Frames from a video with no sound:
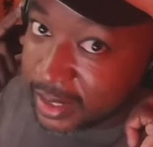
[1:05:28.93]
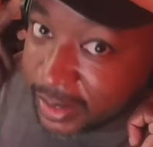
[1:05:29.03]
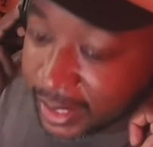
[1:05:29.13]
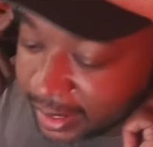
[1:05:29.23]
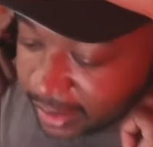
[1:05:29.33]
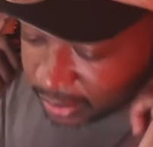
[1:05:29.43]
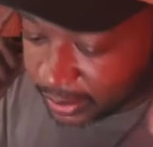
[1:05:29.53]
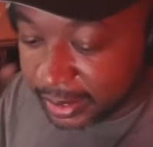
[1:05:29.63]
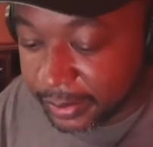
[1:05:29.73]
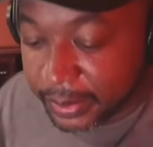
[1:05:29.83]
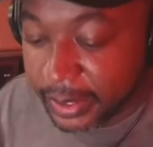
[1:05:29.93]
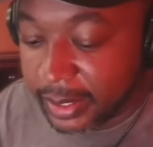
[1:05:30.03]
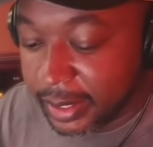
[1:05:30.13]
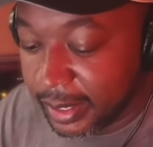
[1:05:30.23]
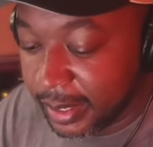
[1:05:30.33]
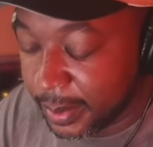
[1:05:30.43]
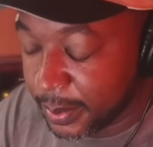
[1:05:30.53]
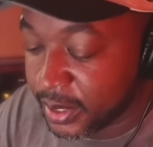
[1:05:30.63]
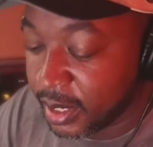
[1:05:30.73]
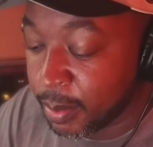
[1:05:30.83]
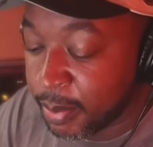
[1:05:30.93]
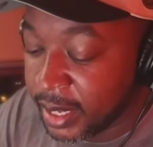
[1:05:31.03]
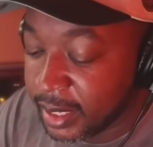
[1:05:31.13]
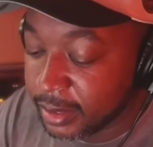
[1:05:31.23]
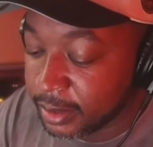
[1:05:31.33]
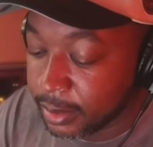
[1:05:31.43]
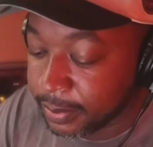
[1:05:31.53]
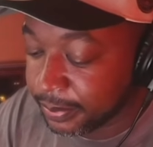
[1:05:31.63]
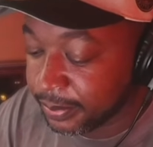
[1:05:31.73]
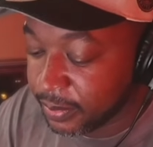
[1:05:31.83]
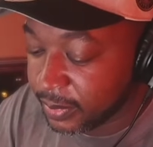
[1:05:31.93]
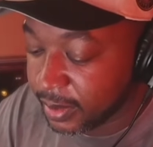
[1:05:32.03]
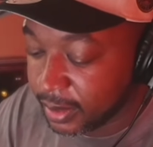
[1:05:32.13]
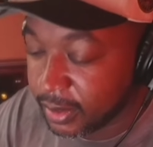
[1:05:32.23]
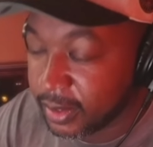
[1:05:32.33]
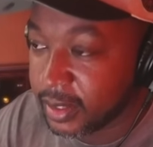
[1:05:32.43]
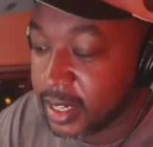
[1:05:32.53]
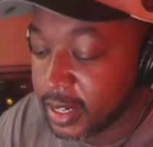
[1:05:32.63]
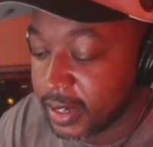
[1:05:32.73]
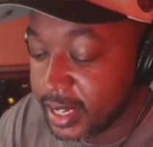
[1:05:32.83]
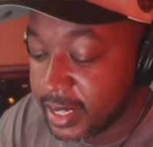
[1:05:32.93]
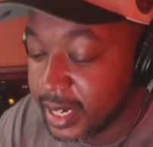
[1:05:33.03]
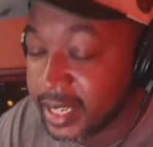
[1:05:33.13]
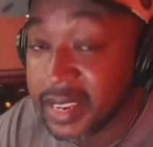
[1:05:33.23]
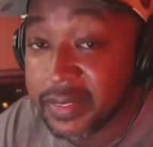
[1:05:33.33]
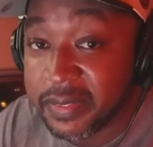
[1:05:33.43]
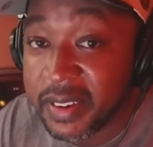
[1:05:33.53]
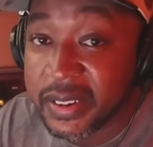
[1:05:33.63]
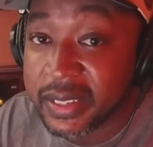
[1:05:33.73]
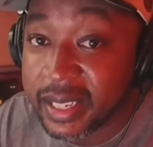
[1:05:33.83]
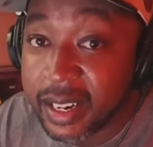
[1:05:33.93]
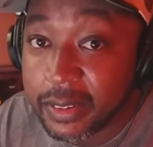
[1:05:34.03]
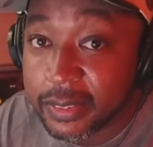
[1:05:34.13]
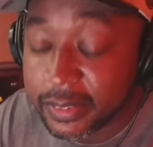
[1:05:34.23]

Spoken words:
the ears, right? So Bellows, he said they figured it out.